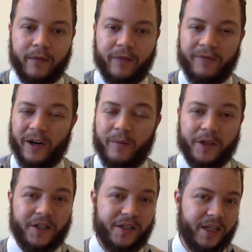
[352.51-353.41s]
in very
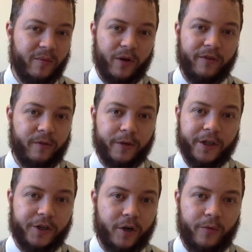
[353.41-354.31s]
much the same way from an
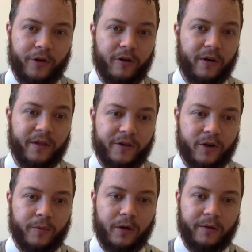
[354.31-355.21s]
interpreter in the
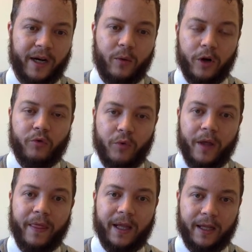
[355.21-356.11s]
terminal that I want to
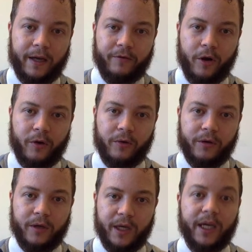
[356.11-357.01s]
run that line of code.
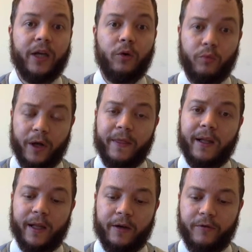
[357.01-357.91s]
It'll run
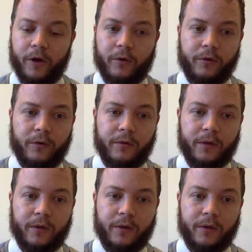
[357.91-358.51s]
that line of code,